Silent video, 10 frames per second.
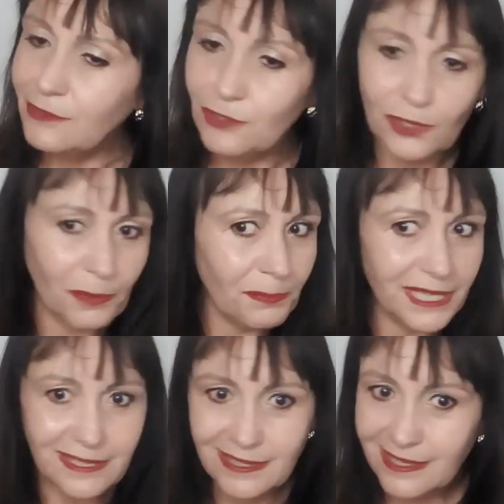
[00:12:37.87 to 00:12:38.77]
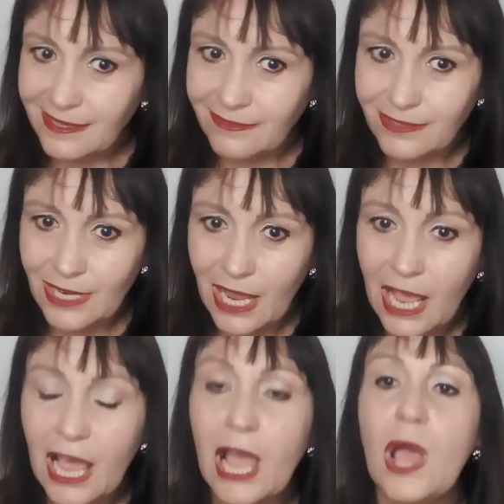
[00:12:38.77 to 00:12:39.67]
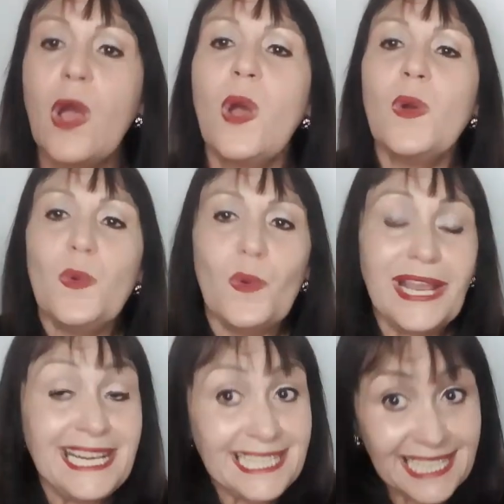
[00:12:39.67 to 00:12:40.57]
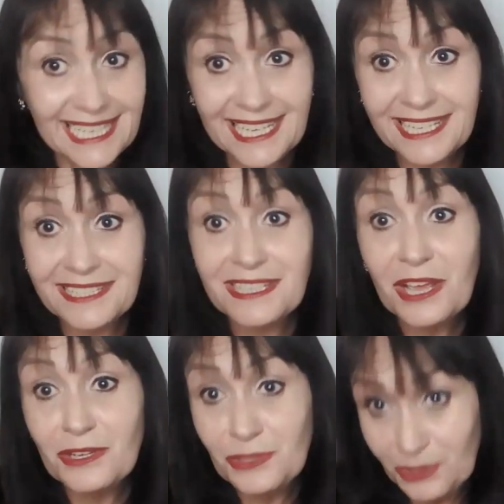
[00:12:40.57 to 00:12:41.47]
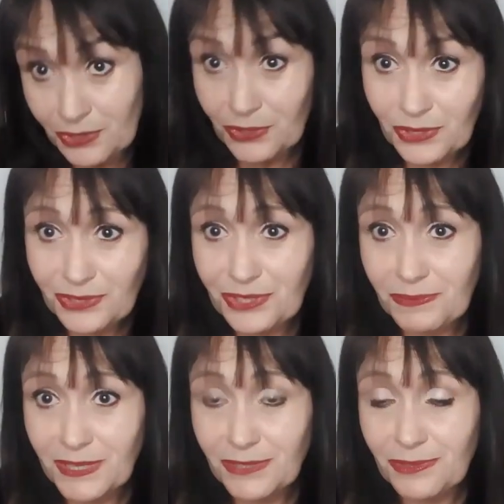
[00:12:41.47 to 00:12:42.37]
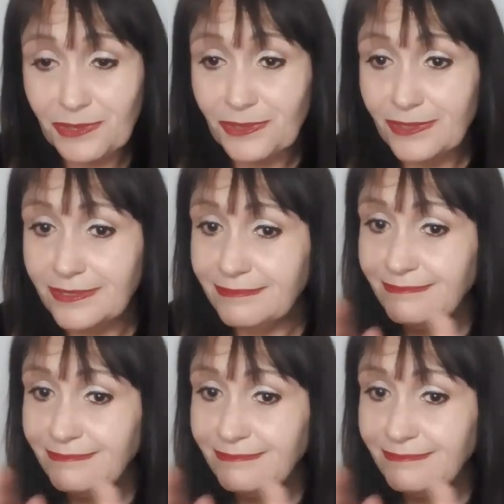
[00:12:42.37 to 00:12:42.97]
Do not be deceived. When it is too good to be true,